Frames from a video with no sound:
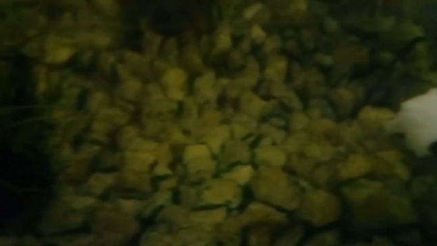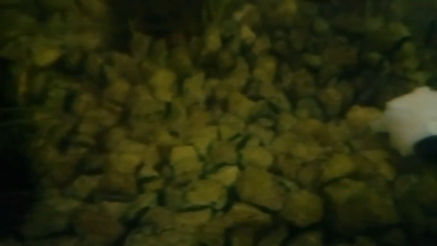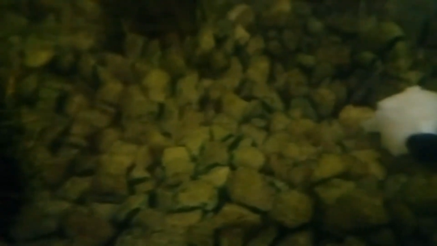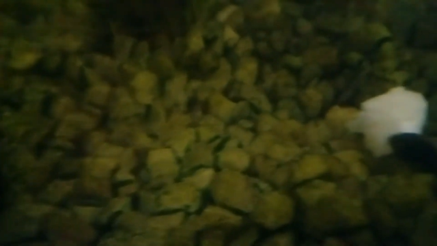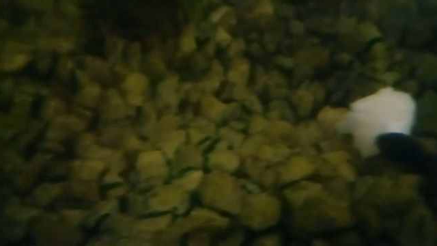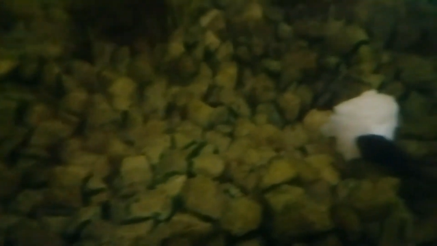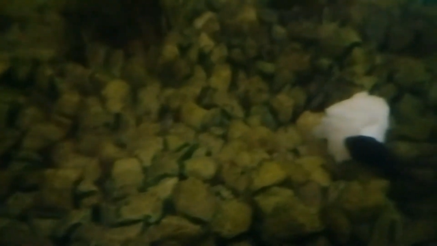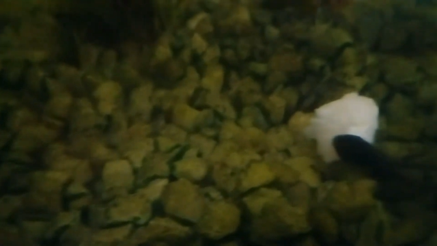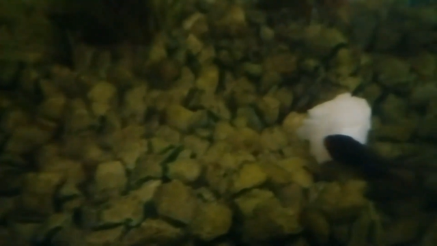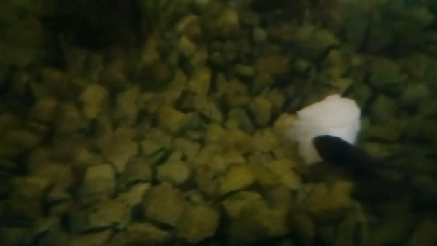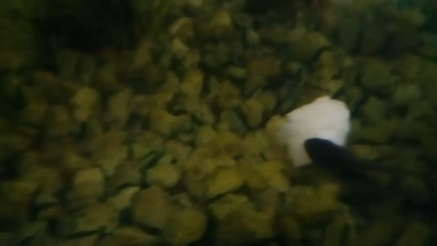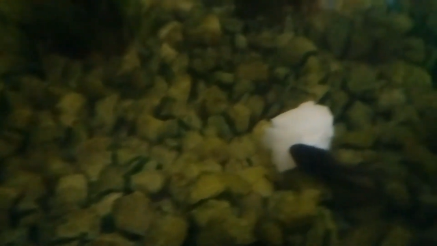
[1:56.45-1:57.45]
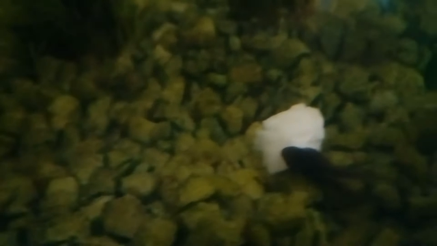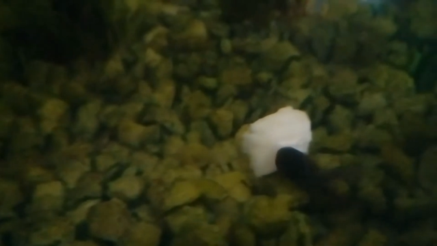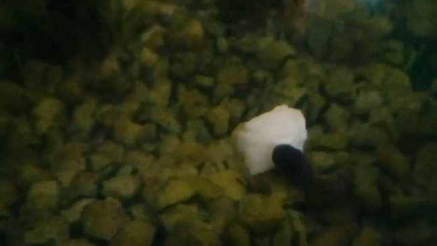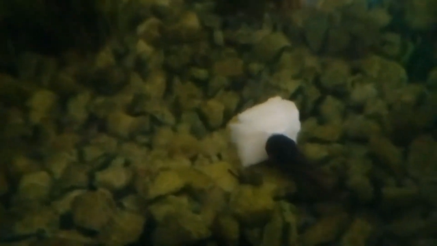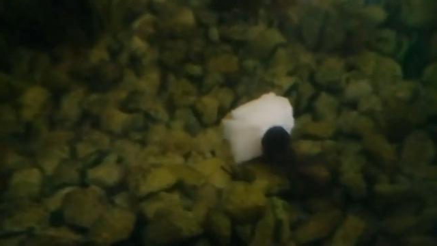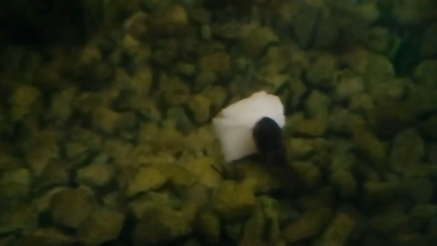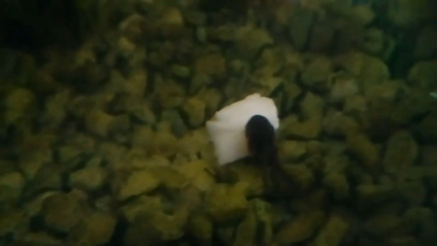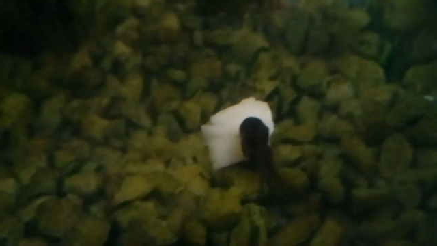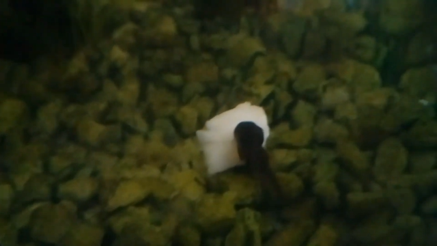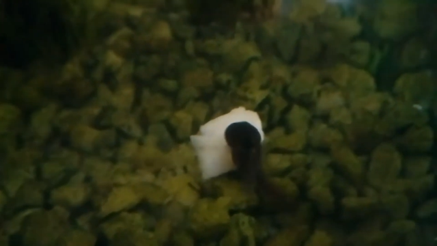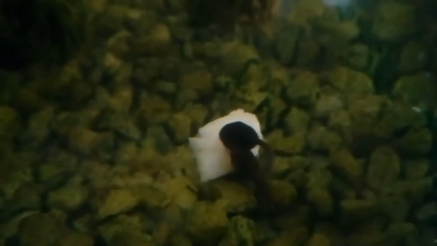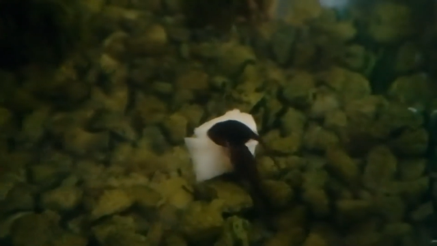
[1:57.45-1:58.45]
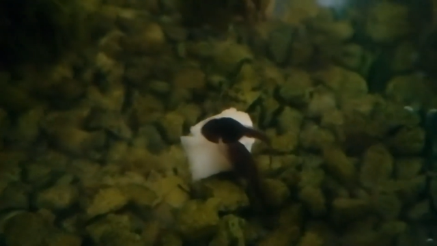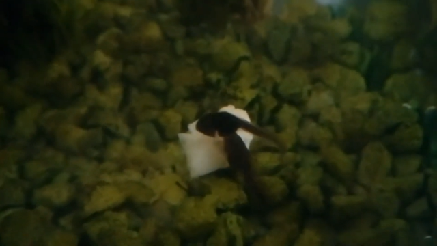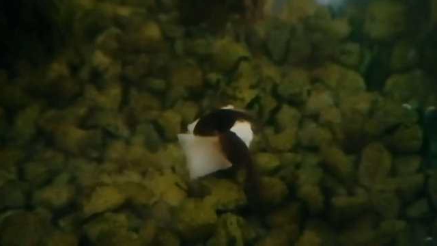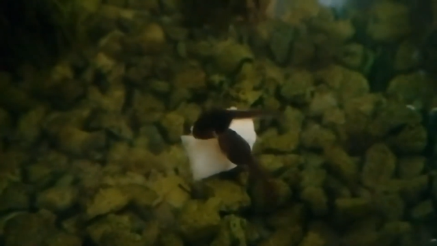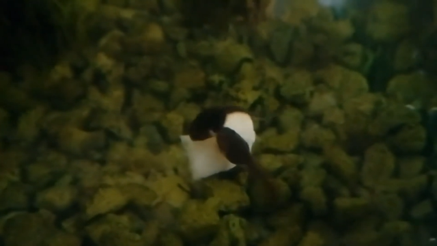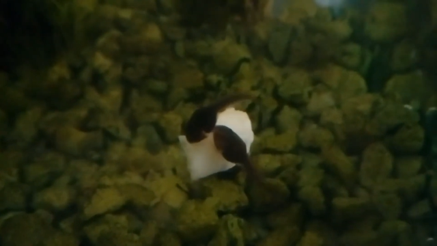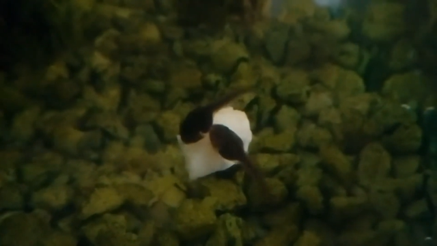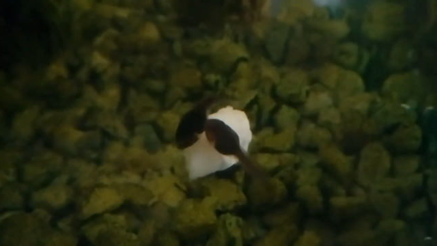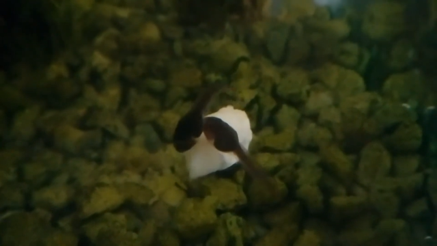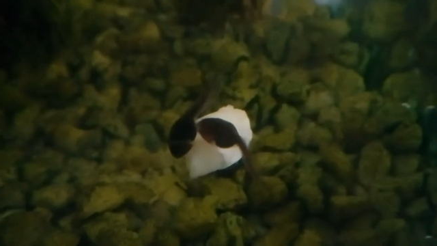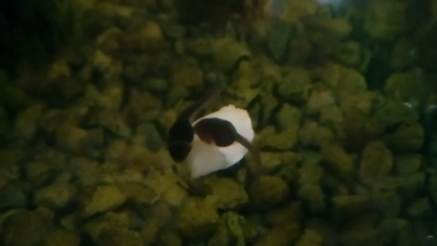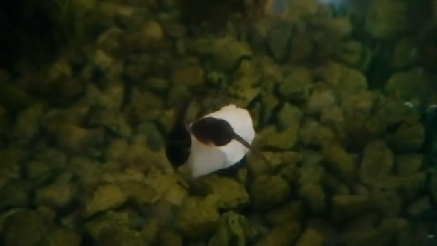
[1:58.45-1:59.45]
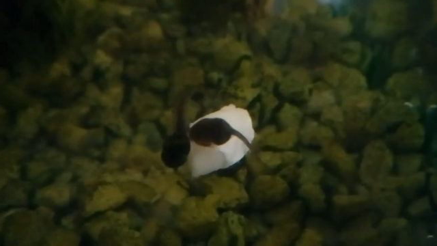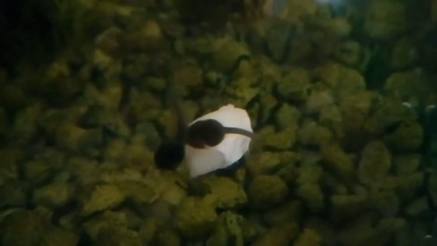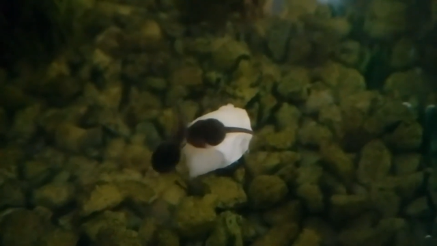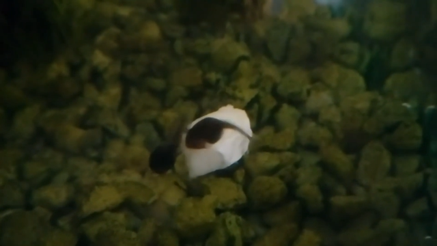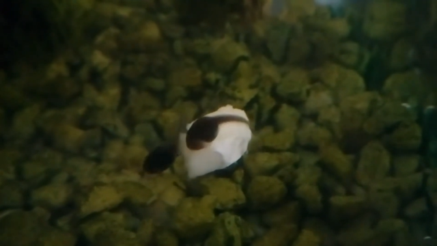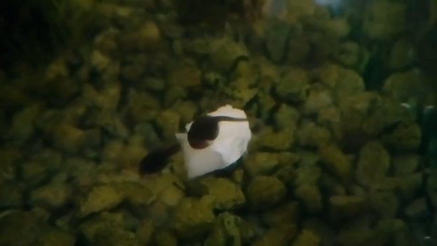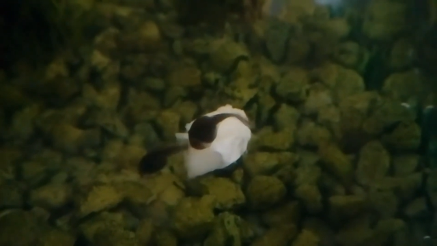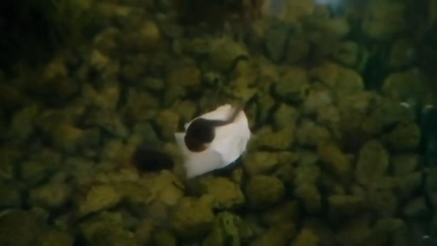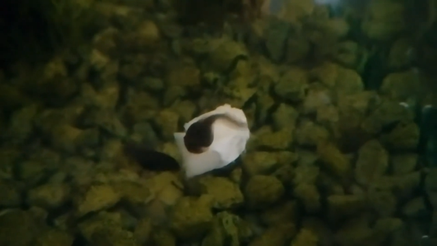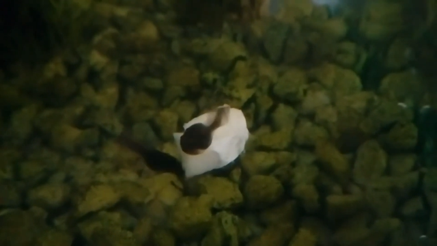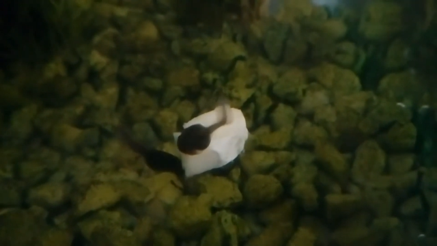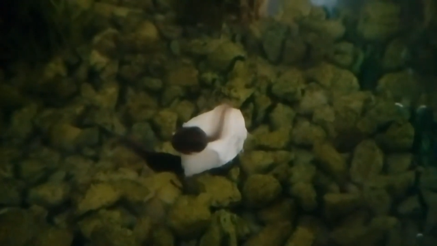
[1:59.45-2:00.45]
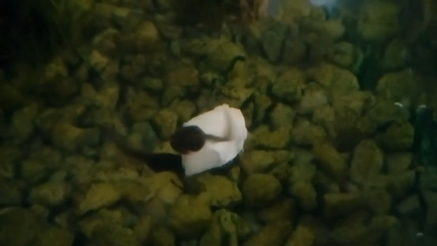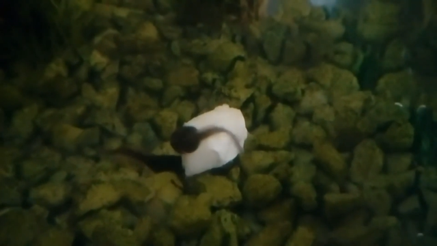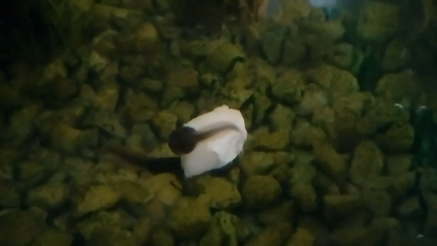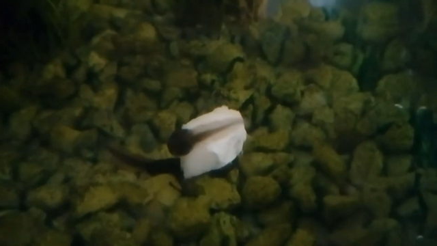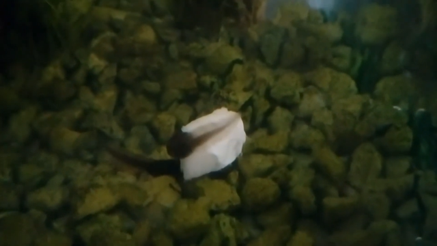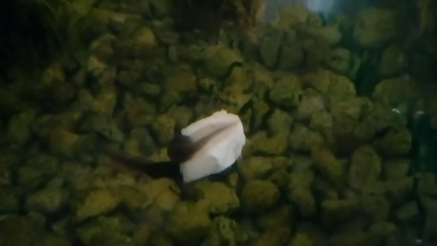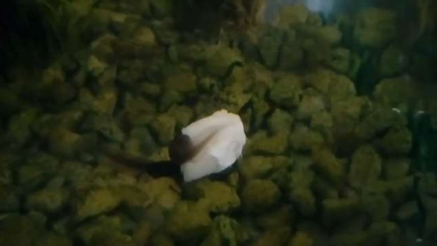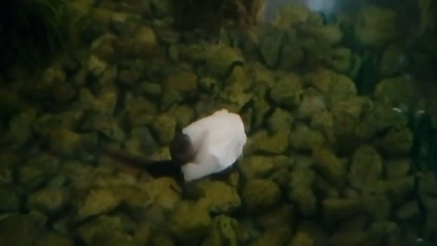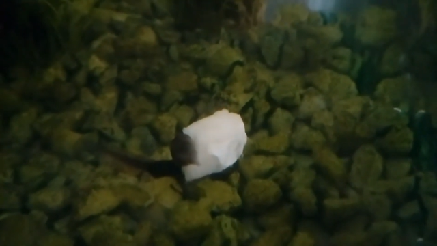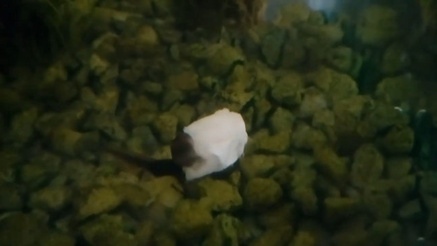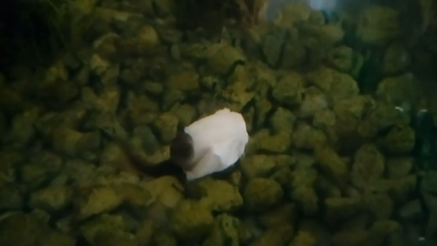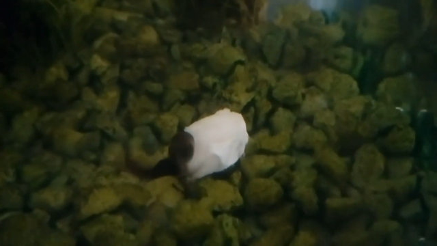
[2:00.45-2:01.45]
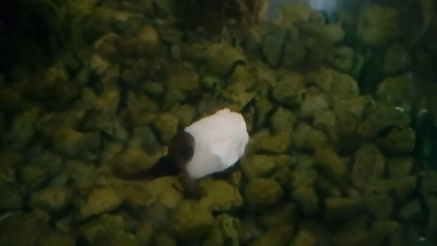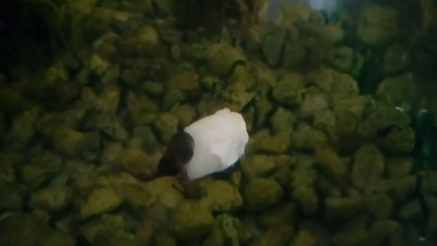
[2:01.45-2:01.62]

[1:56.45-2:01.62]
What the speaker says: Nobody's mouth can be seen.